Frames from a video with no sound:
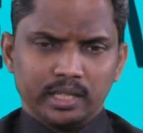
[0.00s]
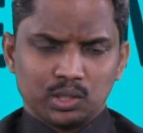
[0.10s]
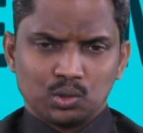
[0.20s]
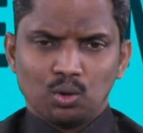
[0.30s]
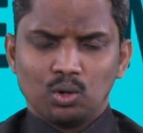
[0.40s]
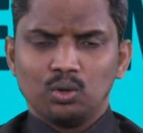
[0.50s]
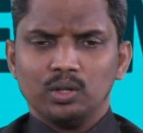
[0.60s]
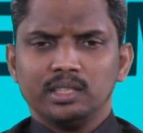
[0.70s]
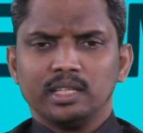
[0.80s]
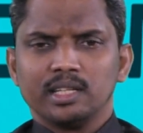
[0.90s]
it's not
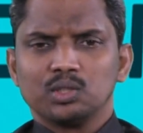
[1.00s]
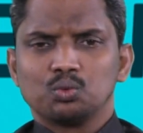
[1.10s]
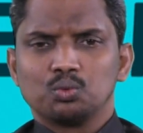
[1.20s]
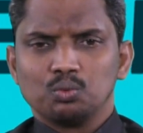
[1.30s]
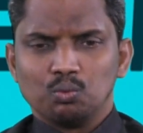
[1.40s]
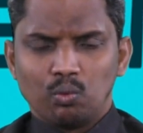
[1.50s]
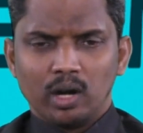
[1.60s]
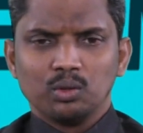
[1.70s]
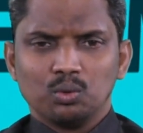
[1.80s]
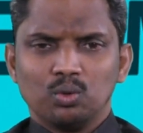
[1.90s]
only there is
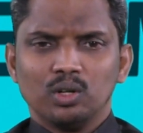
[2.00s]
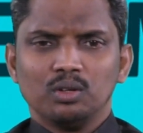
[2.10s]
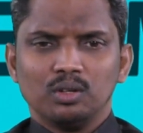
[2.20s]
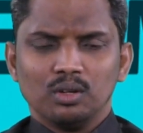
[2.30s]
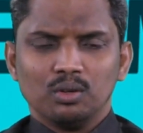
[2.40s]
one Google